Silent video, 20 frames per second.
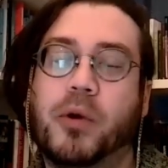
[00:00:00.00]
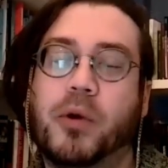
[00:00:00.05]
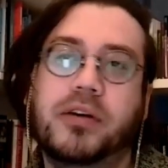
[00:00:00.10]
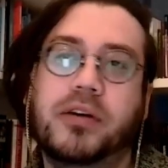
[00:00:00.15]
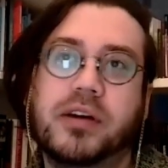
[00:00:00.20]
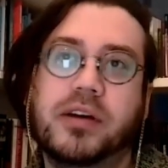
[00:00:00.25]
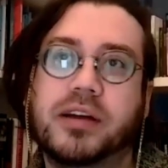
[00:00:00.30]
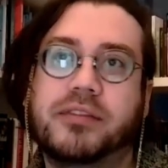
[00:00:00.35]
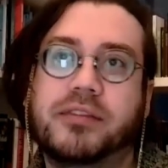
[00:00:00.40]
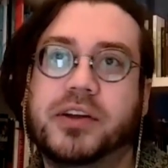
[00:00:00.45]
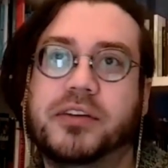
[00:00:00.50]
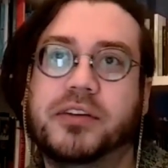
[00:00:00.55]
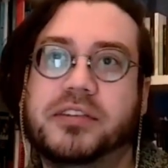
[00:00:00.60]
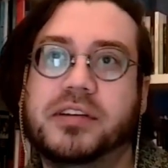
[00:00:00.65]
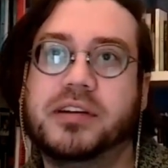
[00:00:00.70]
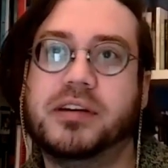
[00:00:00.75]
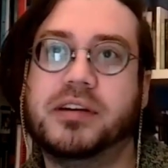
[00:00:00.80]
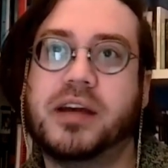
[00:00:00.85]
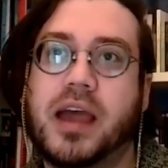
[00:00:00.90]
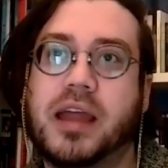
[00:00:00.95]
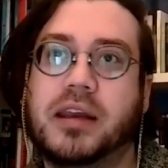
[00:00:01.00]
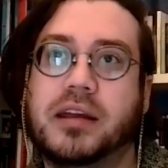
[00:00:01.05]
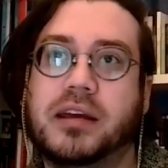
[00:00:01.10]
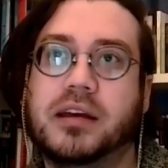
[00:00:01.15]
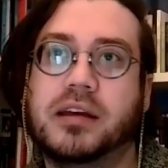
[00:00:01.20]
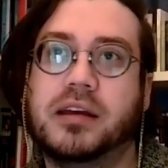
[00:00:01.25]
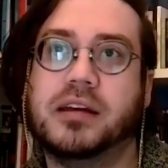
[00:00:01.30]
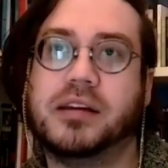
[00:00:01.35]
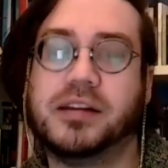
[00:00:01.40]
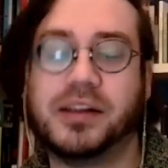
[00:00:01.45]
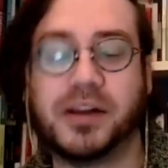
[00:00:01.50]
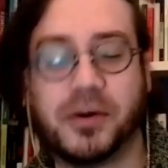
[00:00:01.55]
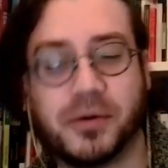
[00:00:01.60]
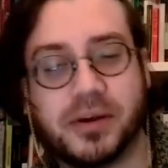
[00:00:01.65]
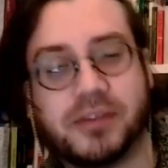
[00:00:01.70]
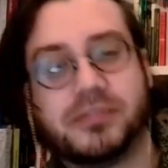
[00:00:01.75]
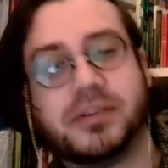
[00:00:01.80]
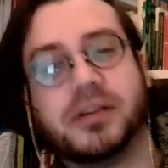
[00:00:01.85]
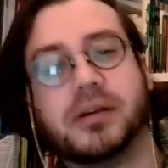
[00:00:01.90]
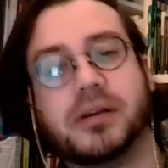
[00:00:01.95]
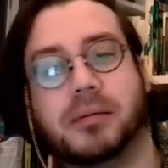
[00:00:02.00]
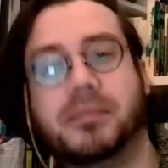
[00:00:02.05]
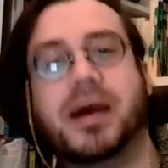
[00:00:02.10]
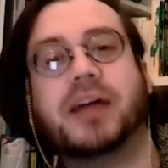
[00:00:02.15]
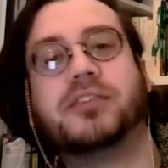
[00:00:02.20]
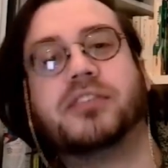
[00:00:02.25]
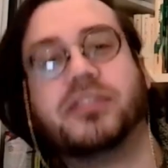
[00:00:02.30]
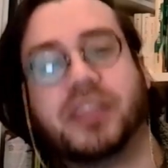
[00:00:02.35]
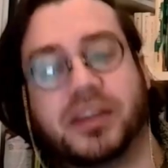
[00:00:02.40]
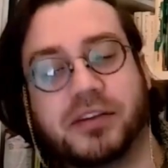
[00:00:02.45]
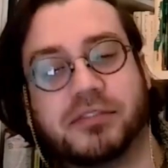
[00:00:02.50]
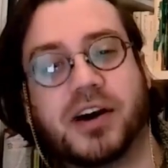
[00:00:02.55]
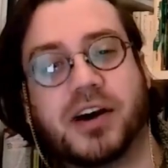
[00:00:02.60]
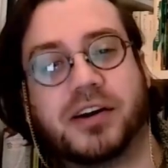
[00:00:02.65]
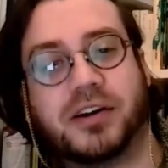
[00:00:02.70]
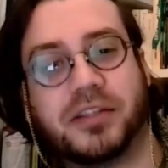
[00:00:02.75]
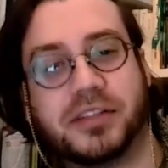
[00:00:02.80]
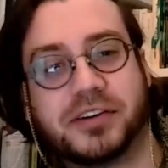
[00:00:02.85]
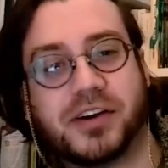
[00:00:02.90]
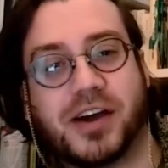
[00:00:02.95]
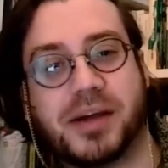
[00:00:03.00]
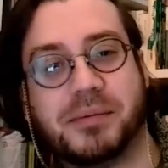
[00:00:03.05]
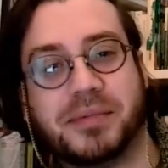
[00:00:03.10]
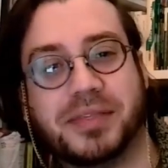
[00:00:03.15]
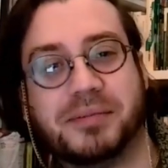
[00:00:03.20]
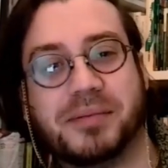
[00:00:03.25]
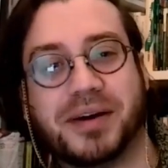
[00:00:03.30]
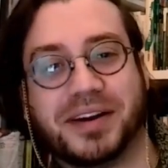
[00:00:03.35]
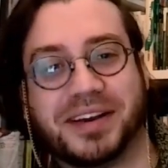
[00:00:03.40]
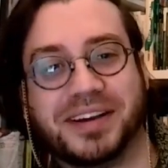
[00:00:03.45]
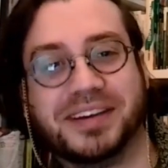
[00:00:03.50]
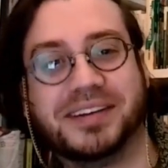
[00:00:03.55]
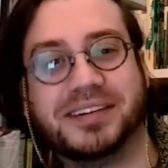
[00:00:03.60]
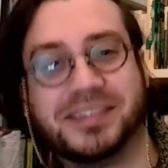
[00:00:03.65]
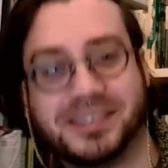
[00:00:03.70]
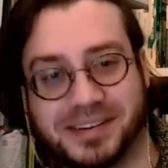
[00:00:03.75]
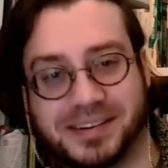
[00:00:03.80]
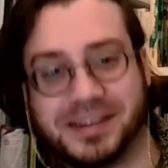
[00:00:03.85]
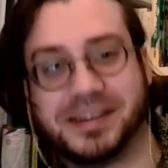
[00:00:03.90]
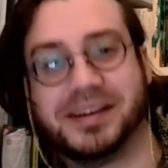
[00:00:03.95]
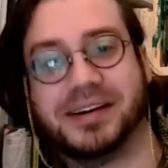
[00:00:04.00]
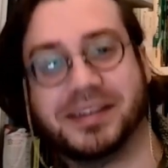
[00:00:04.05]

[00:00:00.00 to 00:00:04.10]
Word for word: I'm wondering if you see any, you know, if imagine that you've got all the time and the money,